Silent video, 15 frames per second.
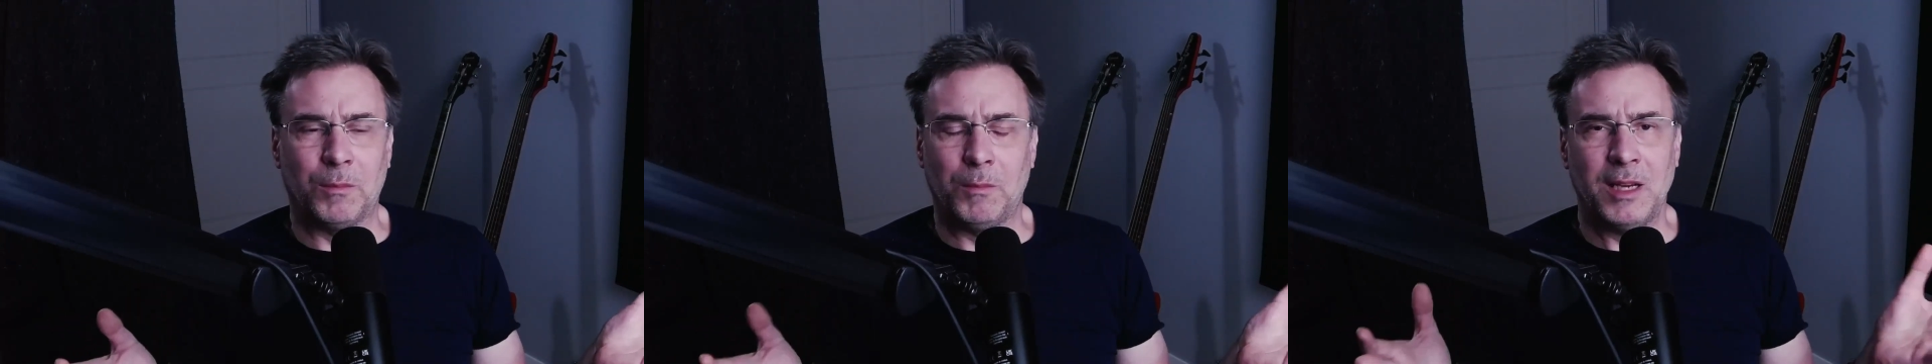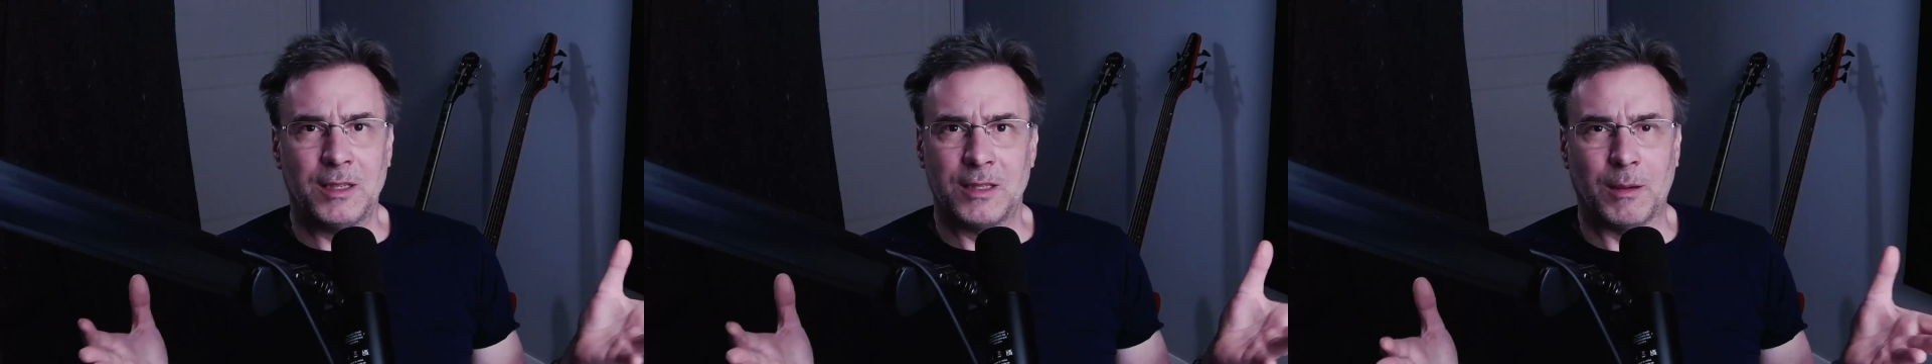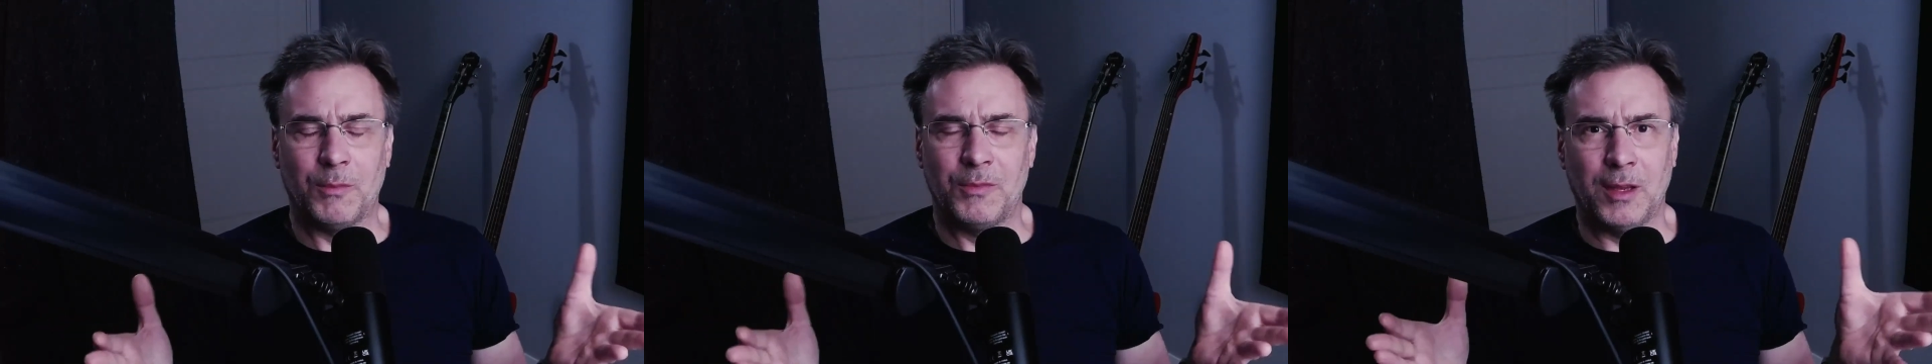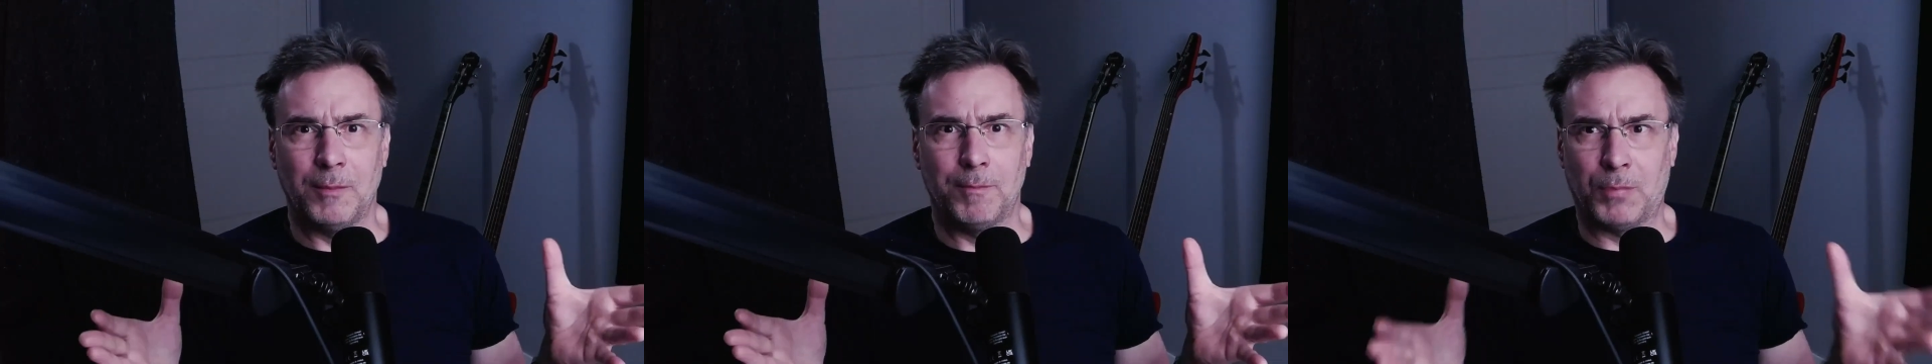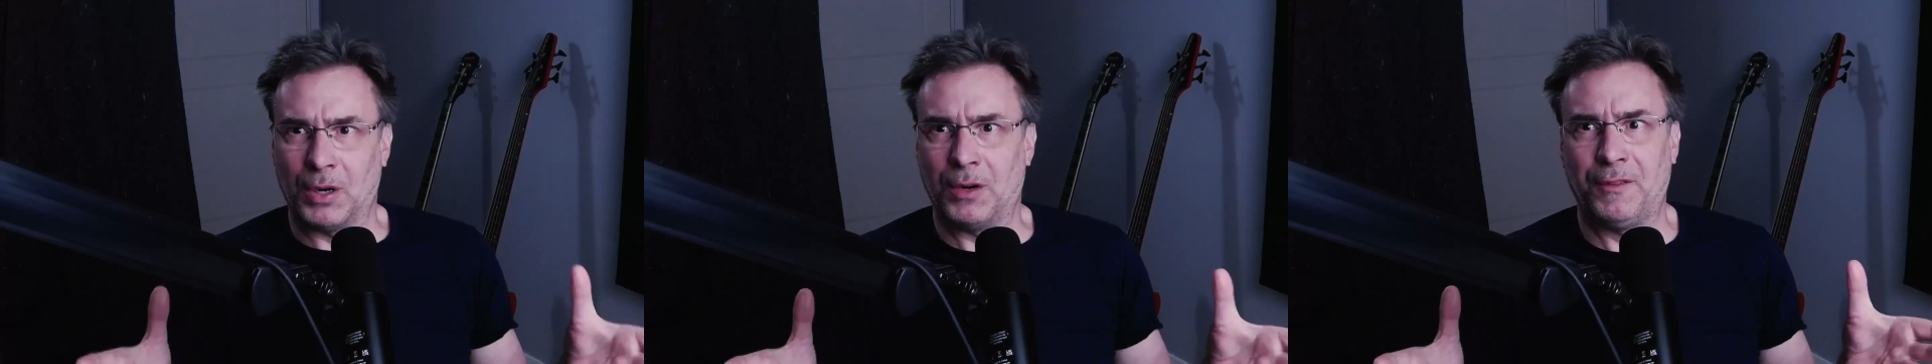make
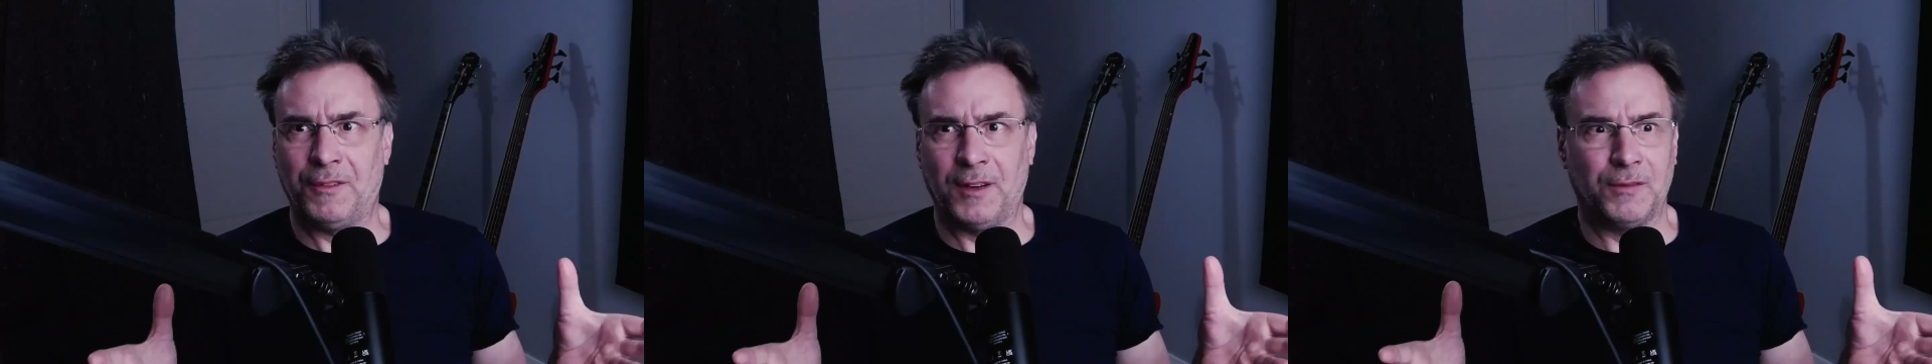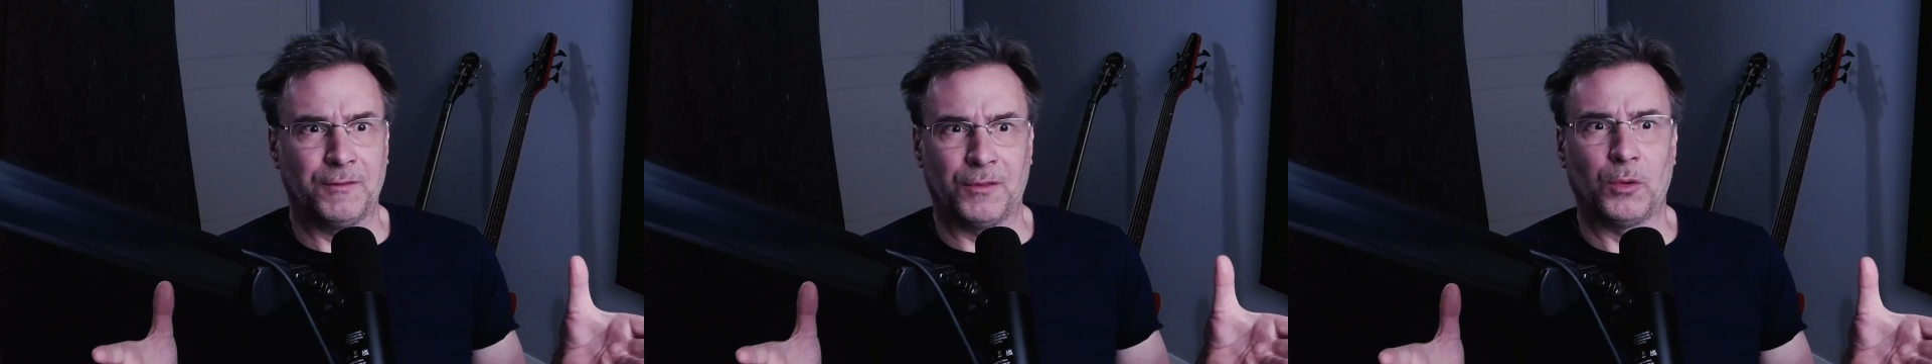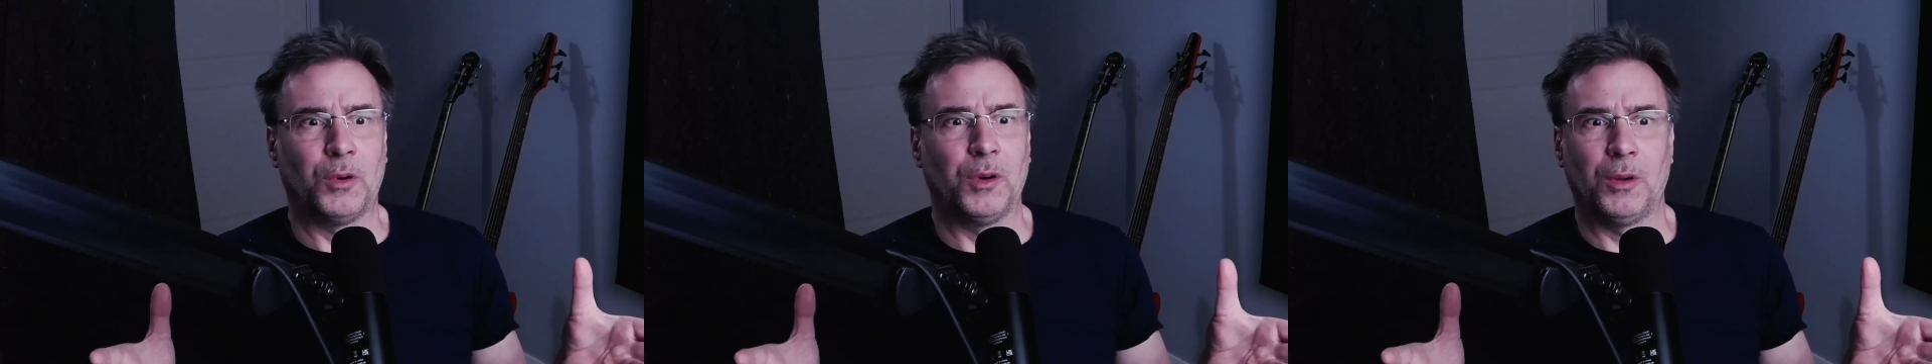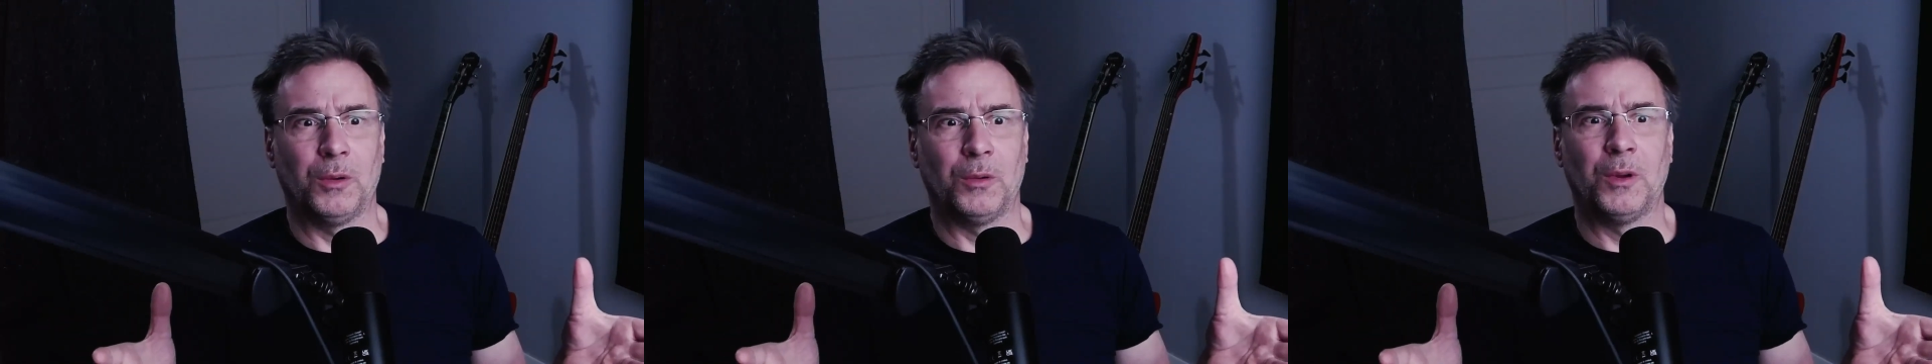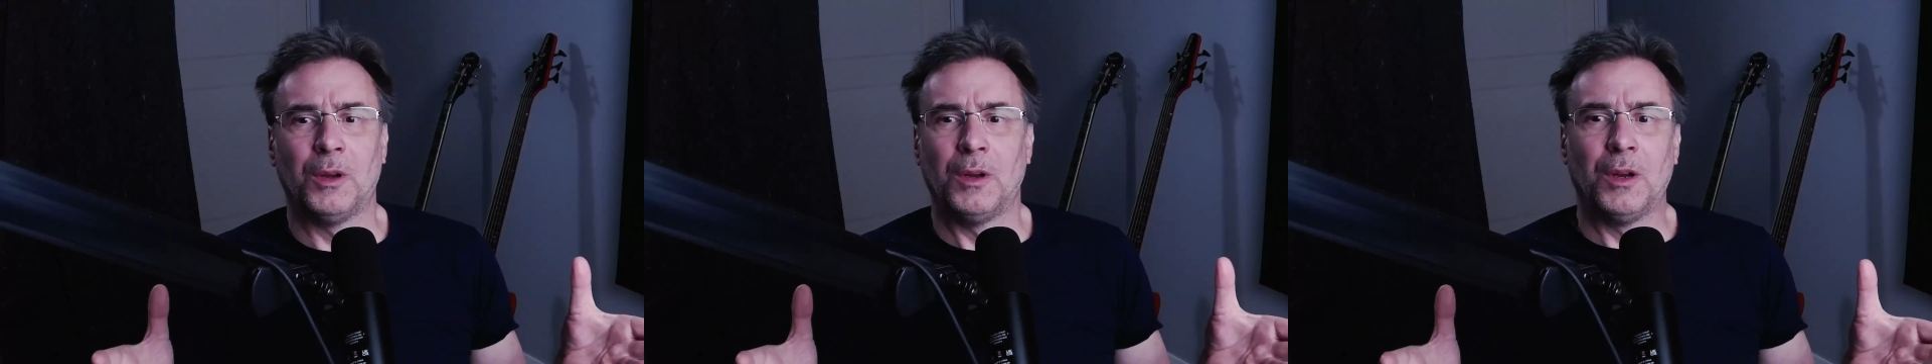something perfect for
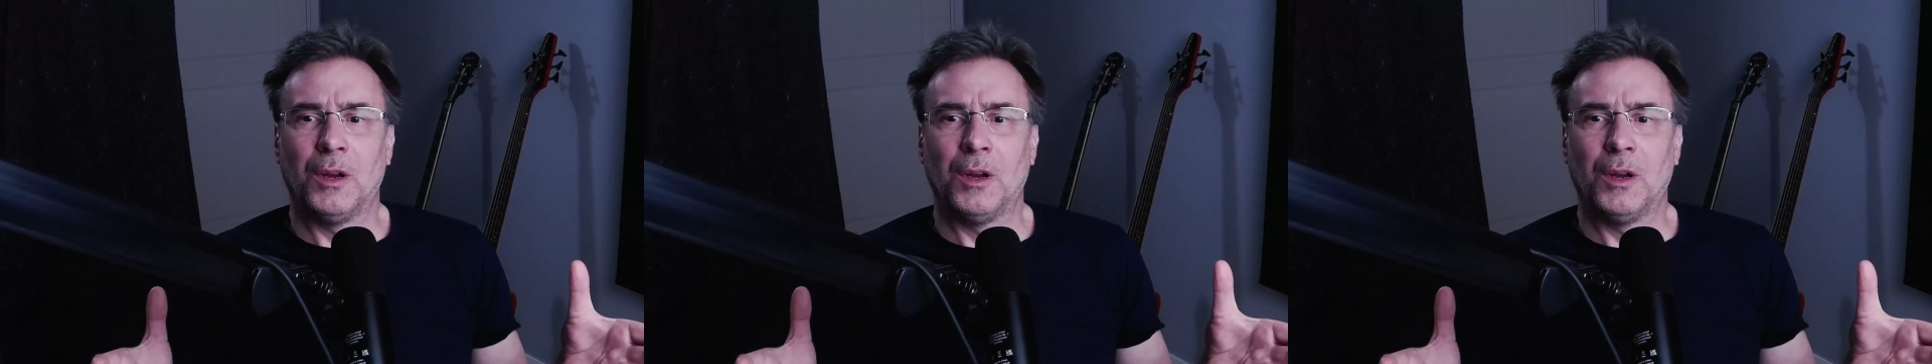you.